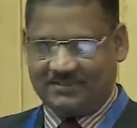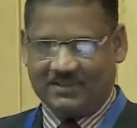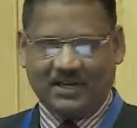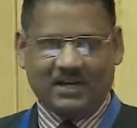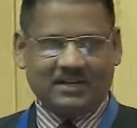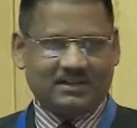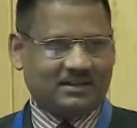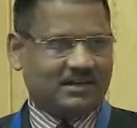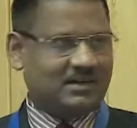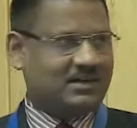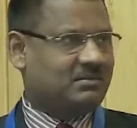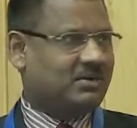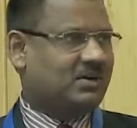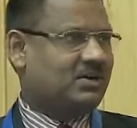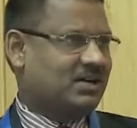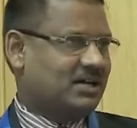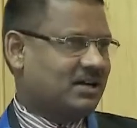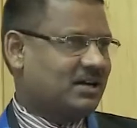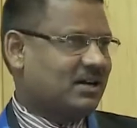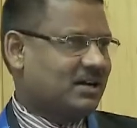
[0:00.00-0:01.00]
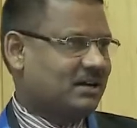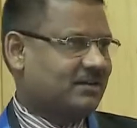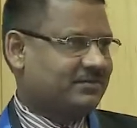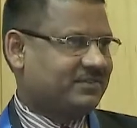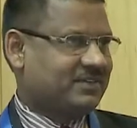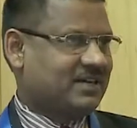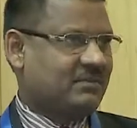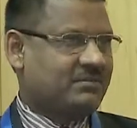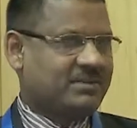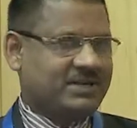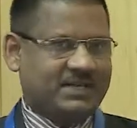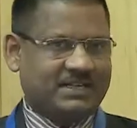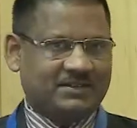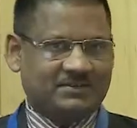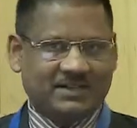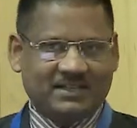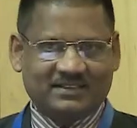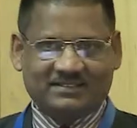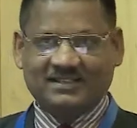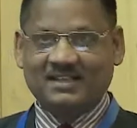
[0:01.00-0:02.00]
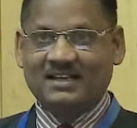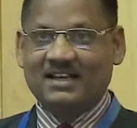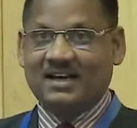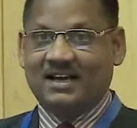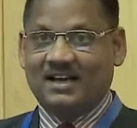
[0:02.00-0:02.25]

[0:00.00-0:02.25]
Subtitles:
we all talk about a lot of competitiveness